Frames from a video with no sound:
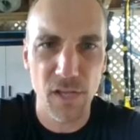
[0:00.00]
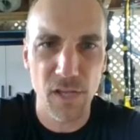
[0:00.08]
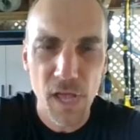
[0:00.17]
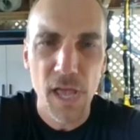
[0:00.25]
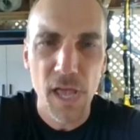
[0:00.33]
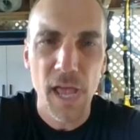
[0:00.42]

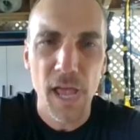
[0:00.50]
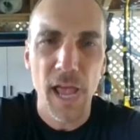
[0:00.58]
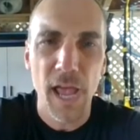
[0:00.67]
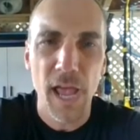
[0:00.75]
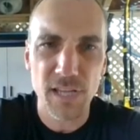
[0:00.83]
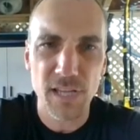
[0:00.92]
And then it's
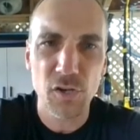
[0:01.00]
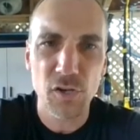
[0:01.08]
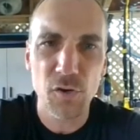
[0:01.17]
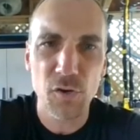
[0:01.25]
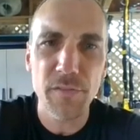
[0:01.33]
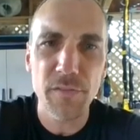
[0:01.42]
like you're bringing
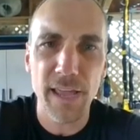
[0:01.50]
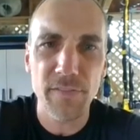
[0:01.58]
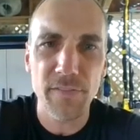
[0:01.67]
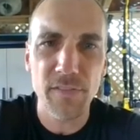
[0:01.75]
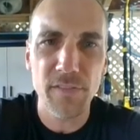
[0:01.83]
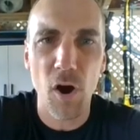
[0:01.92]
the
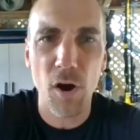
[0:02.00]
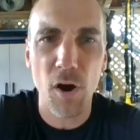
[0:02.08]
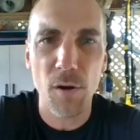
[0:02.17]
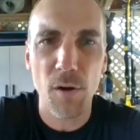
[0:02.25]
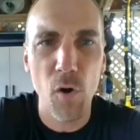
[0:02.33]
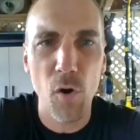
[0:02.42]
arms
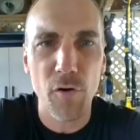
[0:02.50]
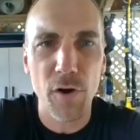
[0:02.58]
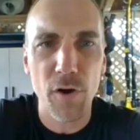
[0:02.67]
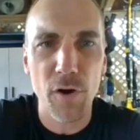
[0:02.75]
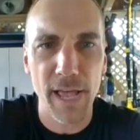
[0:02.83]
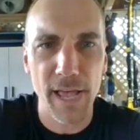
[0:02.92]
overhead
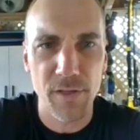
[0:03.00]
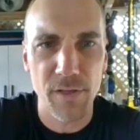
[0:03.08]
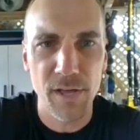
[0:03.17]
or the